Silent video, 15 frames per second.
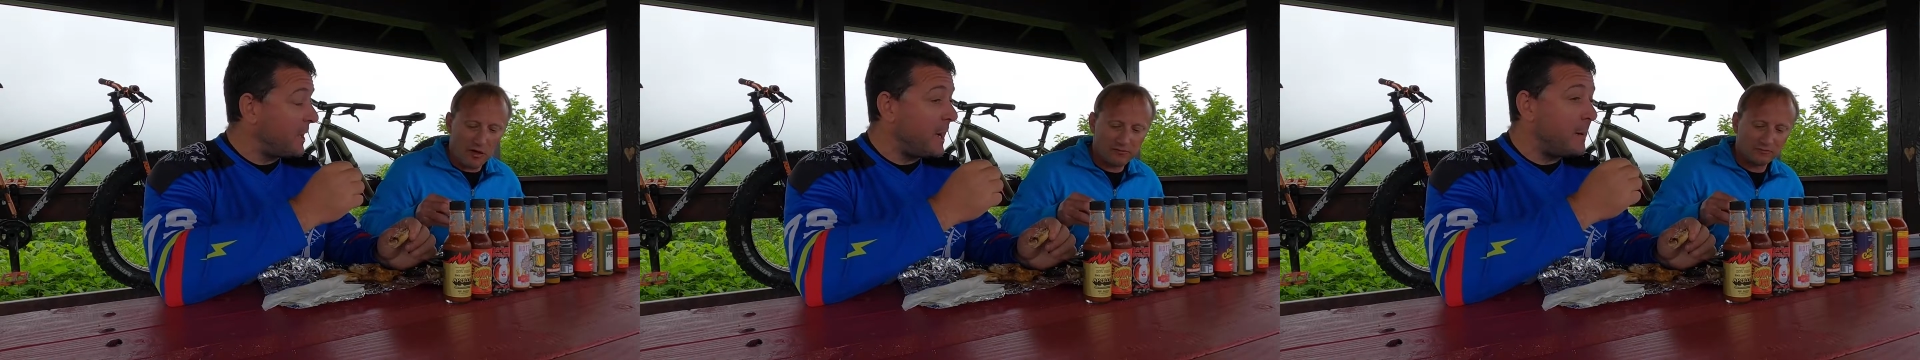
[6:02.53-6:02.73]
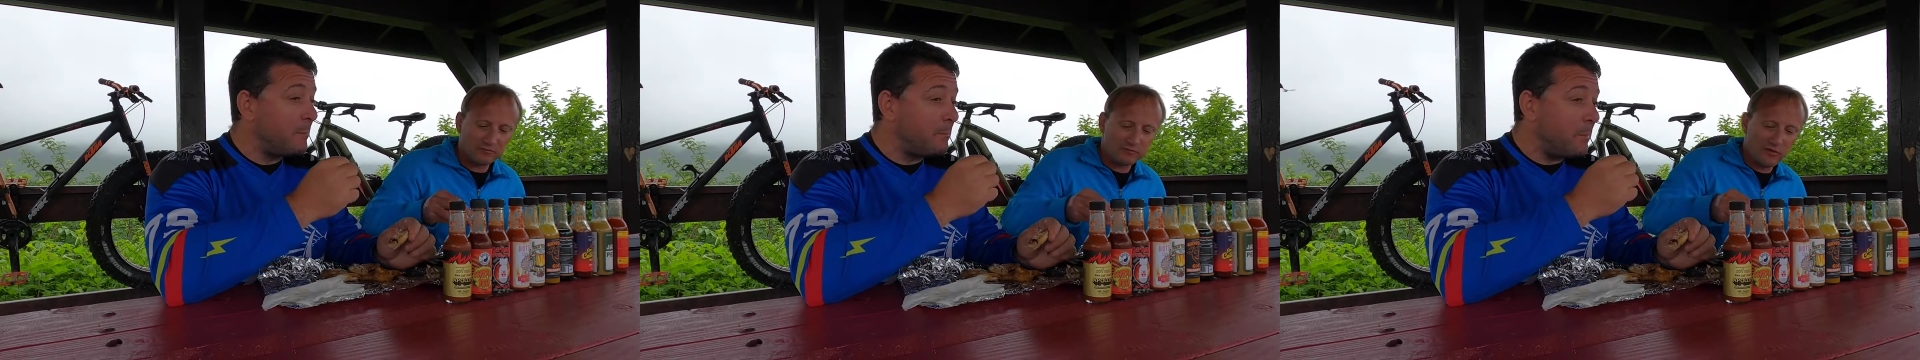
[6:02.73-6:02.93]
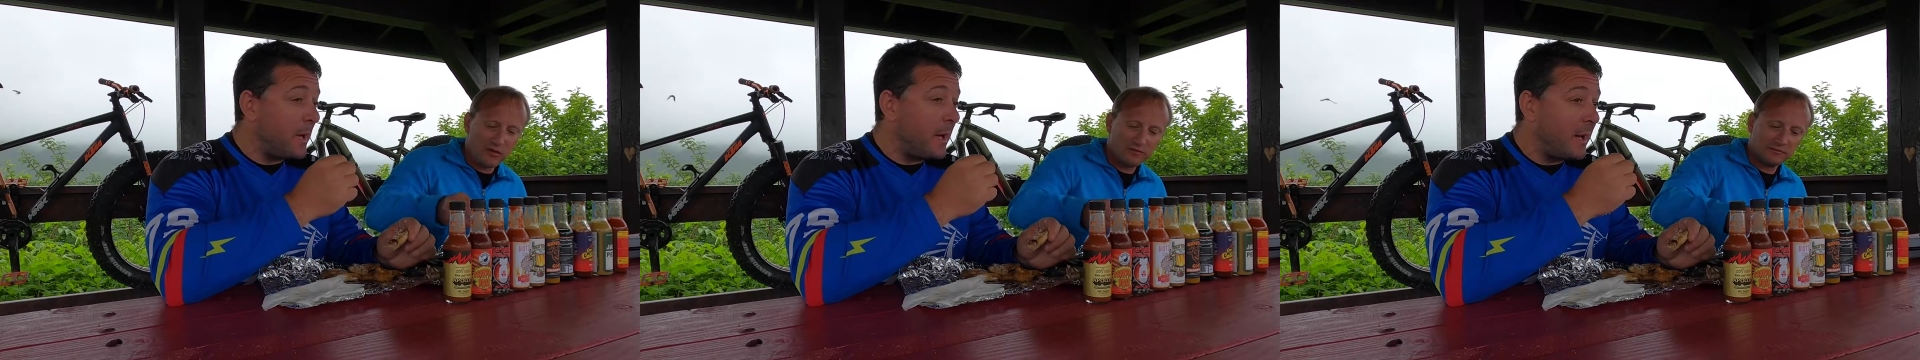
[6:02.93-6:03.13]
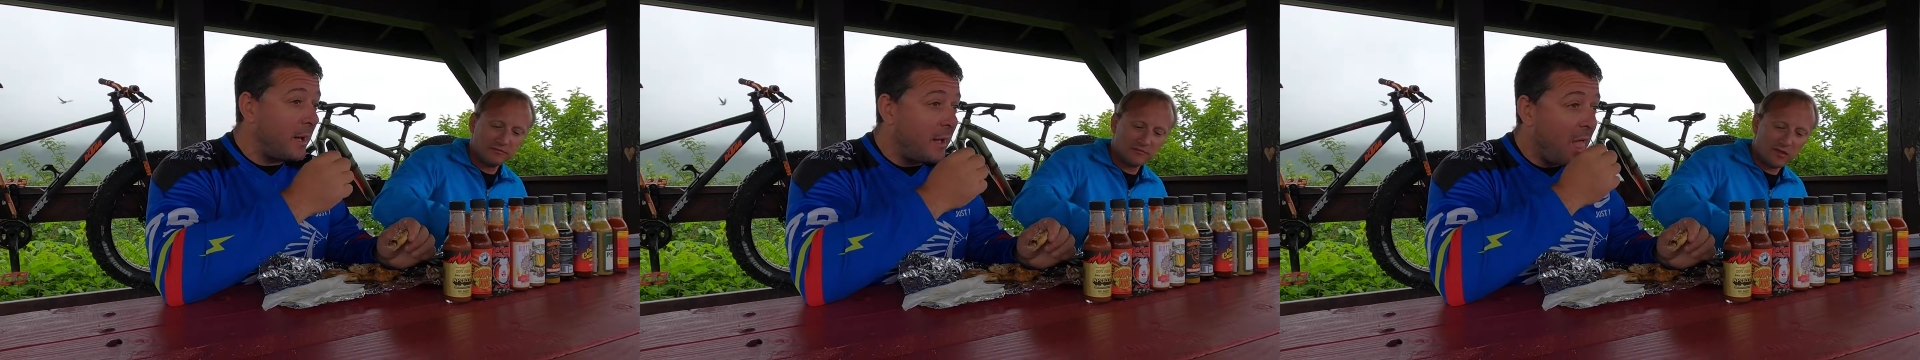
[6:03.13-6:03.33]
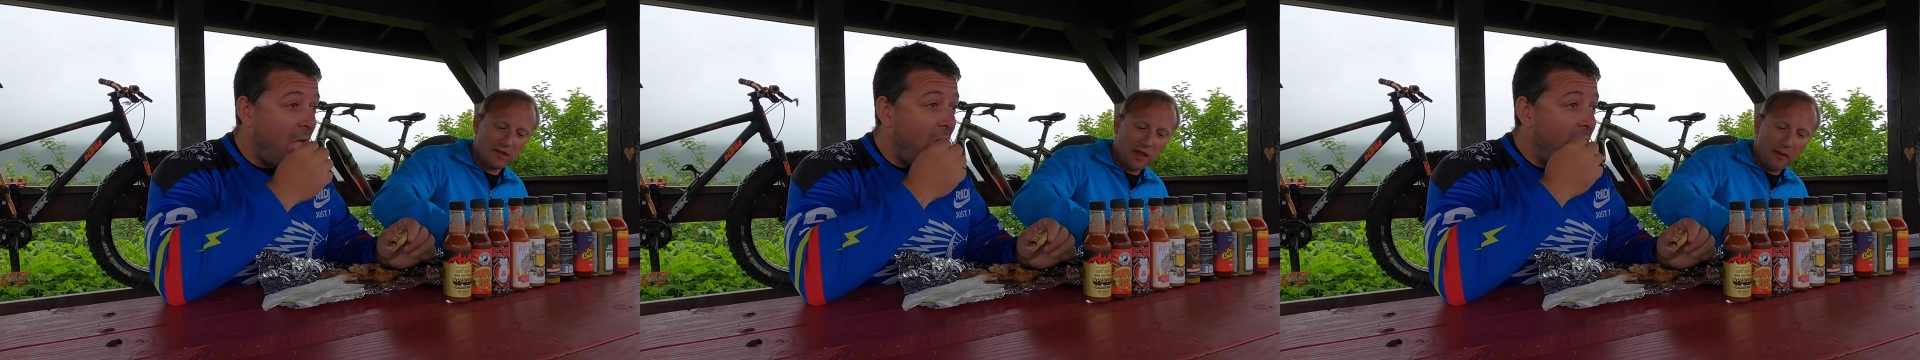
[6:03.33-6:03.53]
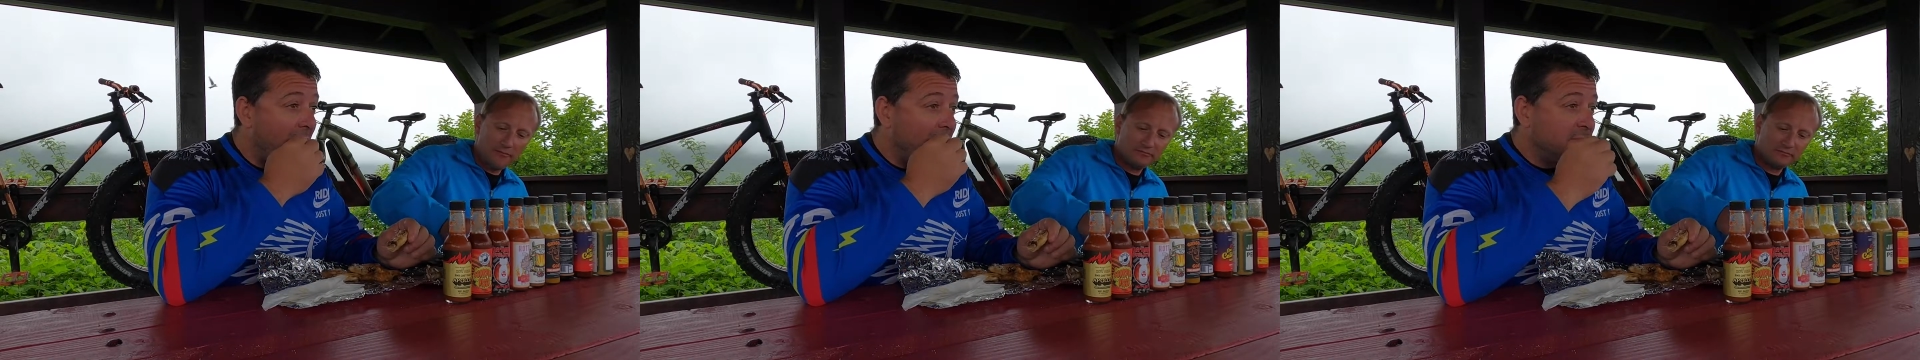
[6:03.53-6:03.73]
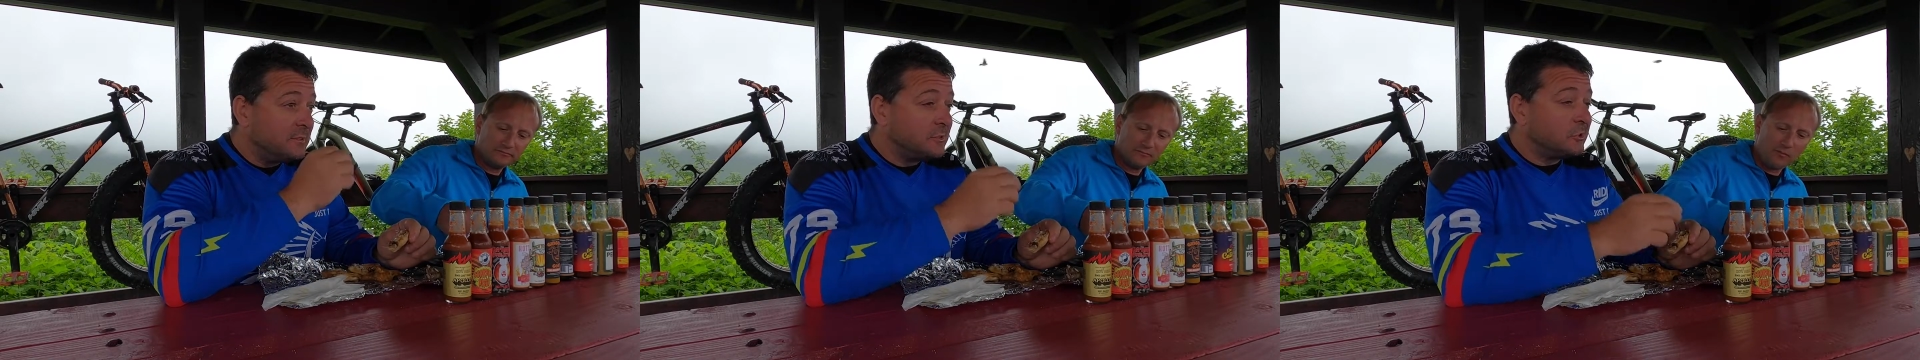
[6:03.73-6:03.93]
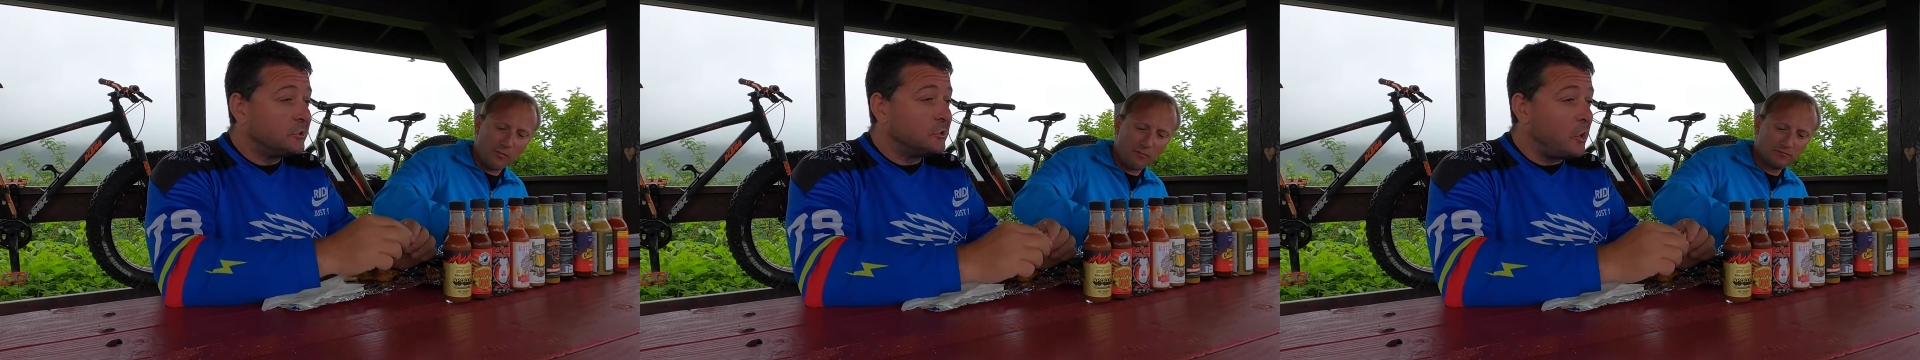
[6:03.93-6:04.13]
Speaker 1: jumped up uh,
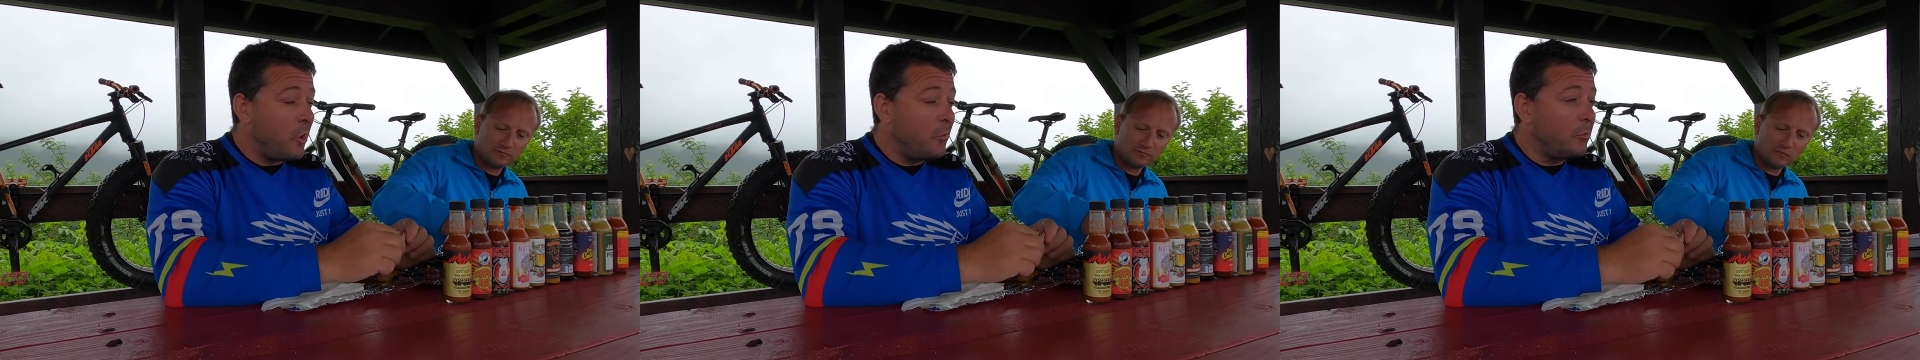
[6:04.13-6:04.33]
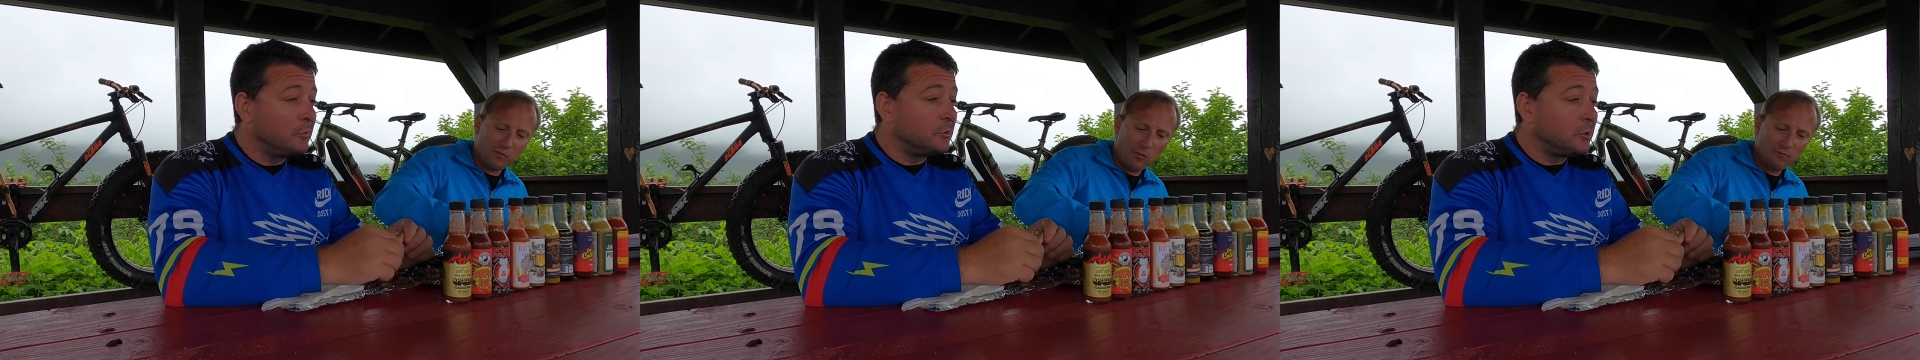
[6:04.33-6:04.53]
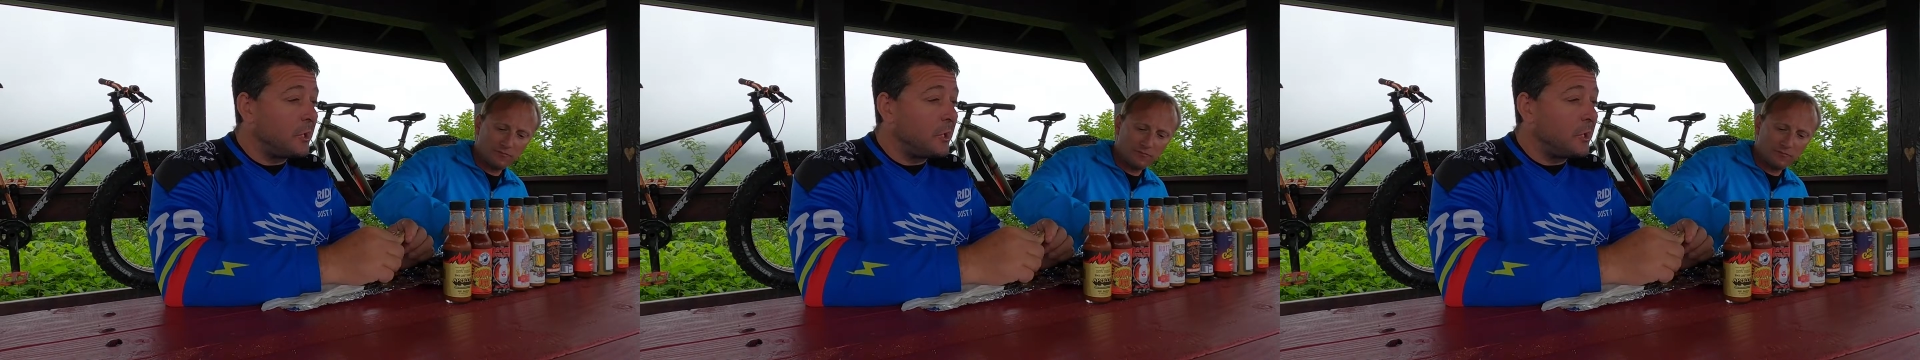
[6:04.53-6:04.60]
the Scoville